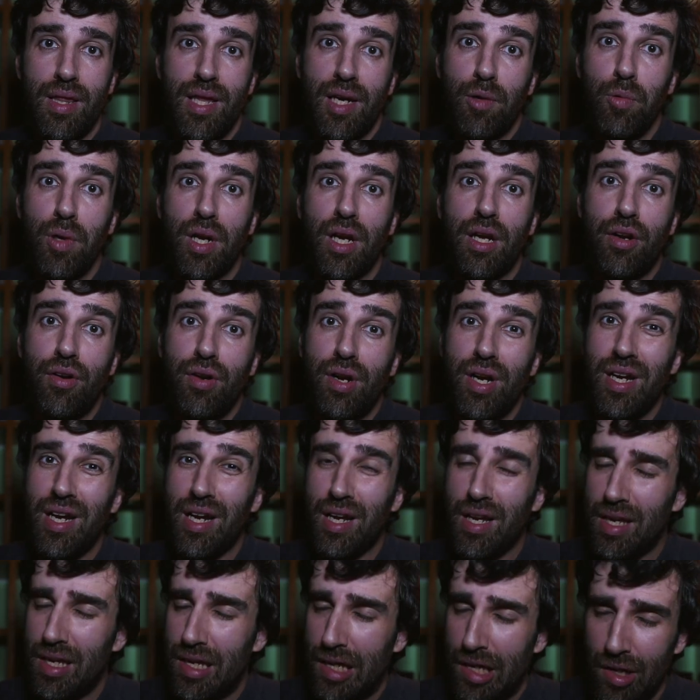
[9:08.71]
That will create
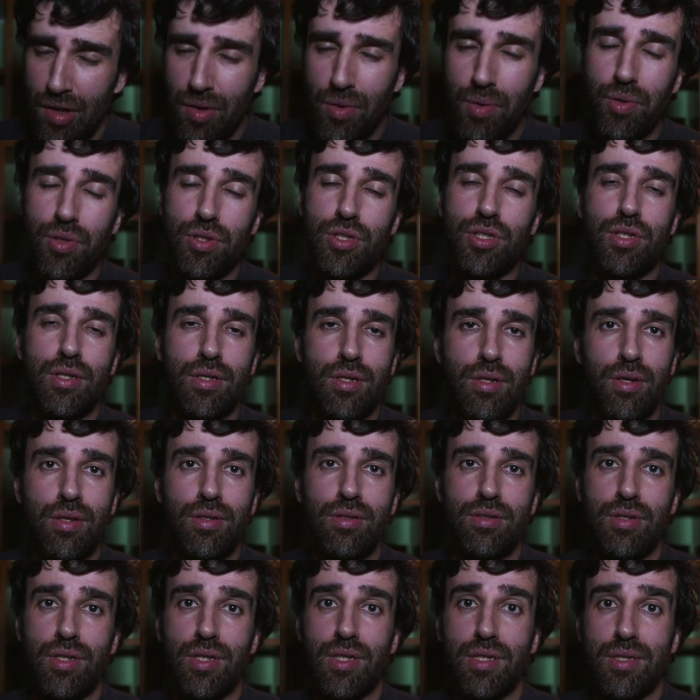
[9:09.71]
a huge
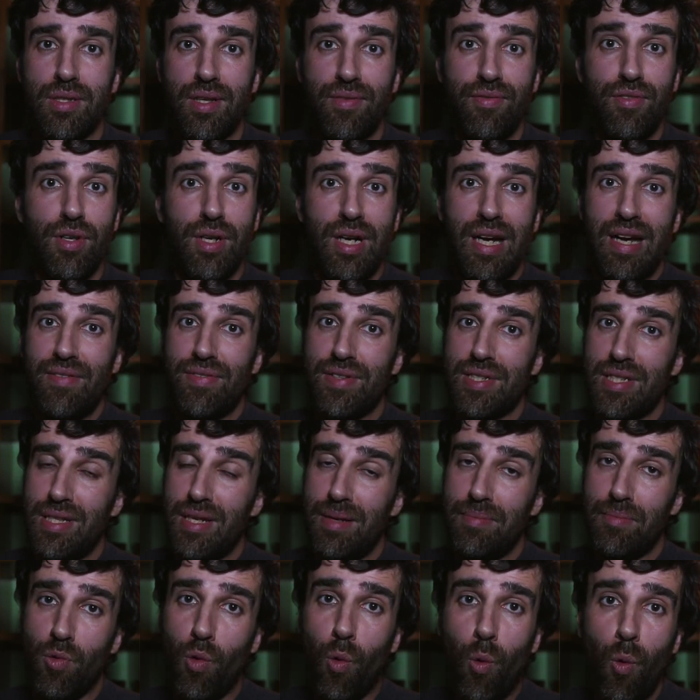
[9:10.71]
contrast if you have
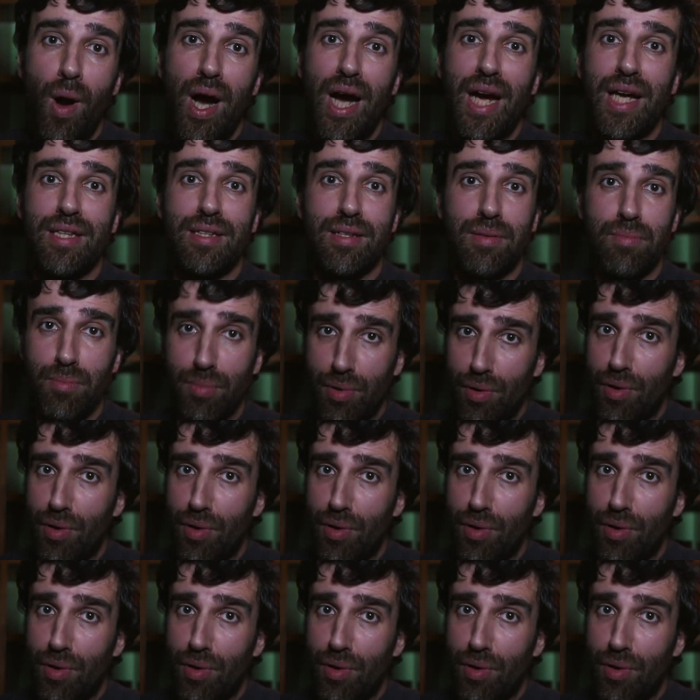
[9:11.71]
some white and